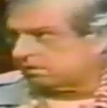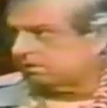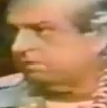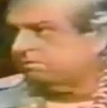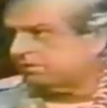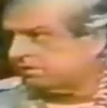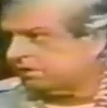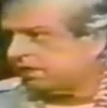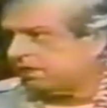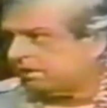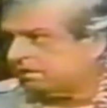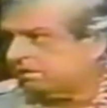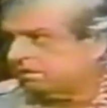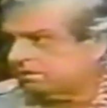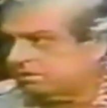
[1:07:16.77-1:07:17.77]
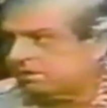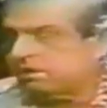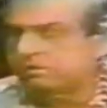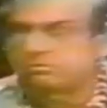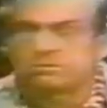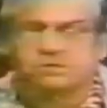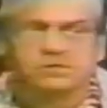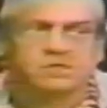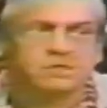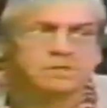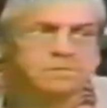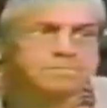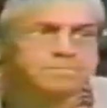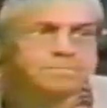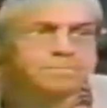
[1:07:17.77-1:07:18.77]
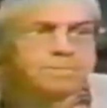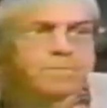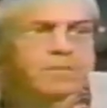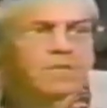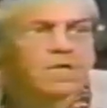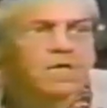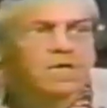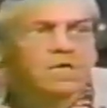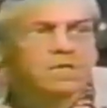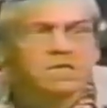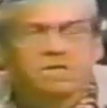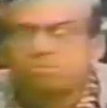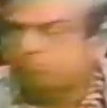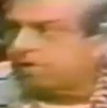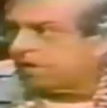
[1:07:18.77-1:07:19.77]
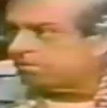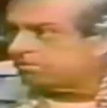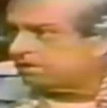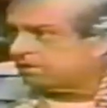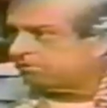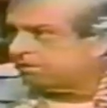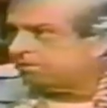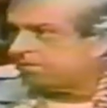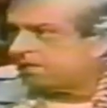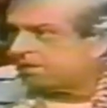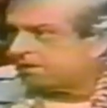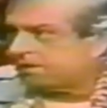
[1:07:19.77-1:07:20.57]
of a state, state of Virginia, they promptly remanded